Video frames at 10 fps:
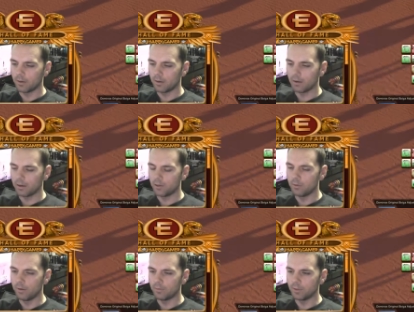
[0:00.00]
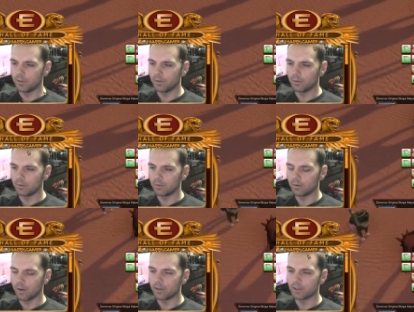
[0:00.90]
I do have to heal
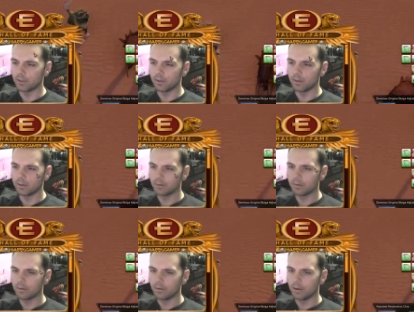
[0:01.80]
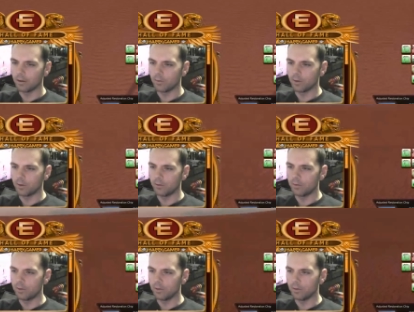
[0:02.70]
occasionally. And when I do
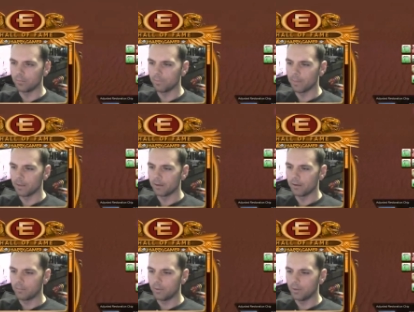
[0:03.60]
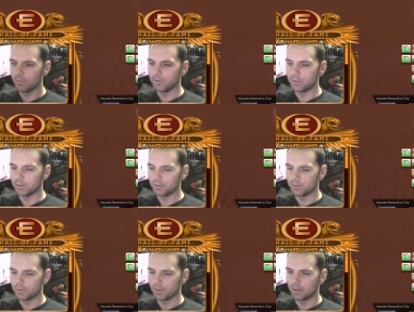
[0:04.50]
heal, I'm healing with
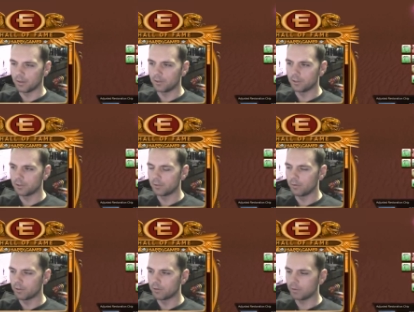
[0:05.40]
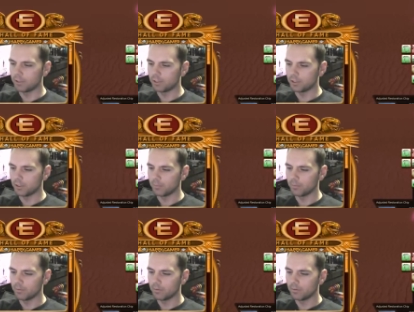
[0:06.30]
this adjusted restoration chip.
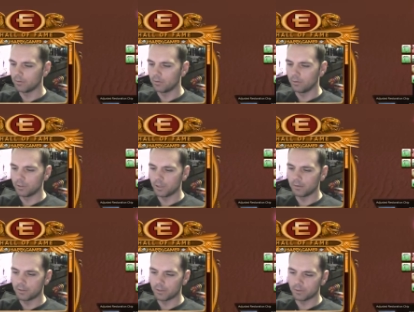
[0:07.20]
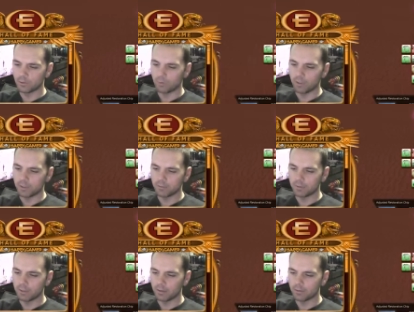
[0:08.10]
Notice how it has
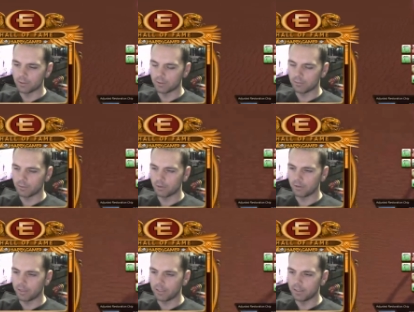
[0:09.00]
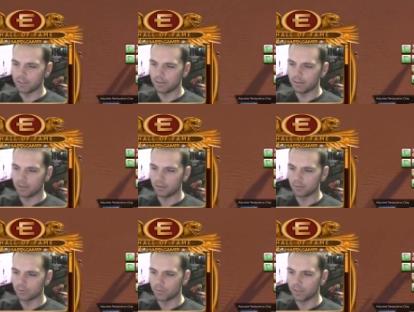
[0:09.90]
27,718
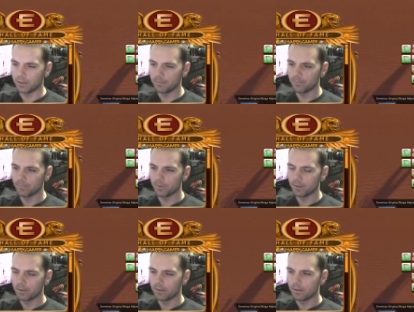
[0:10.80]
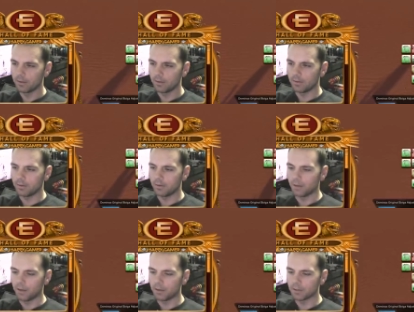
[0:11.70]
heals remaining, and the
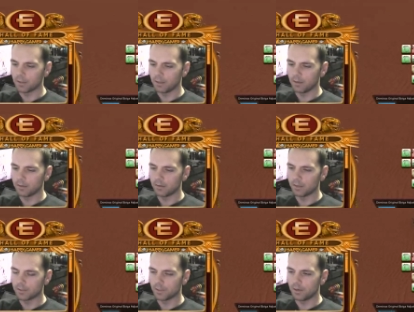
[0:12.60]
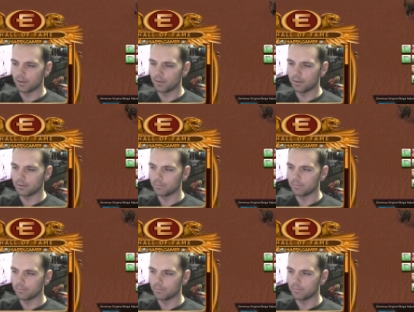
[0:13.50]
decay is like next to nothing.